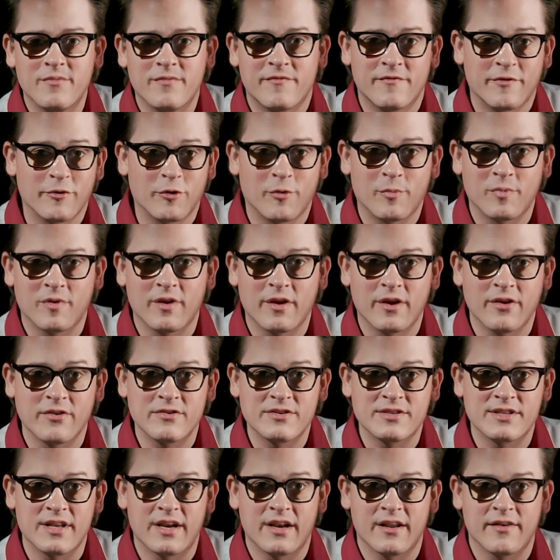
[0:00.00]
fiddle
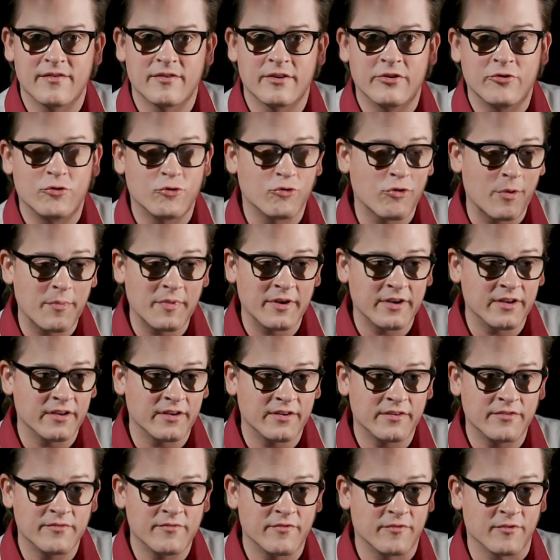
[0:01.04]
players that have
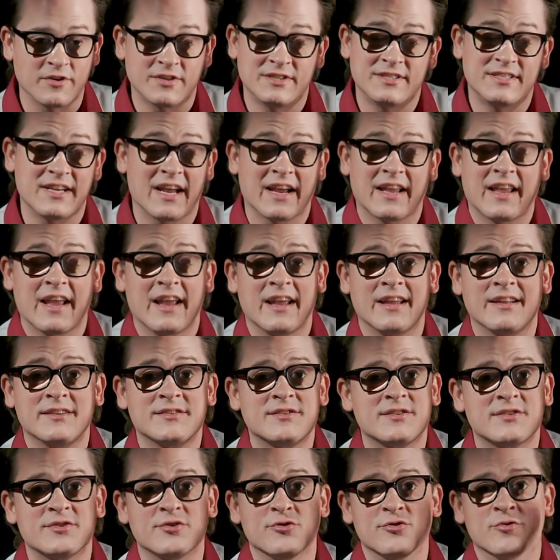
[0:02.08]
contributed for
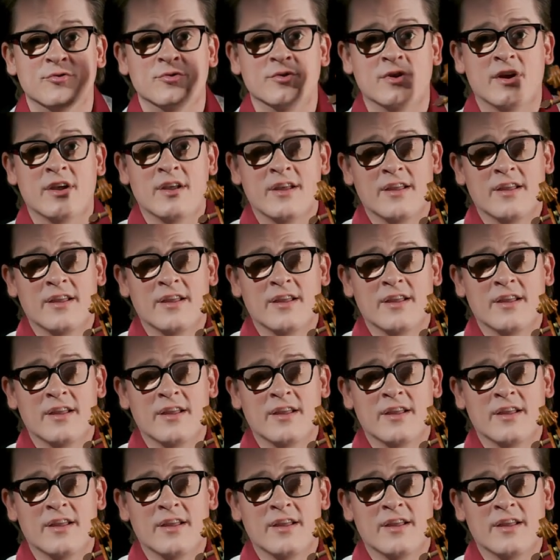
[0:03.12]
decades to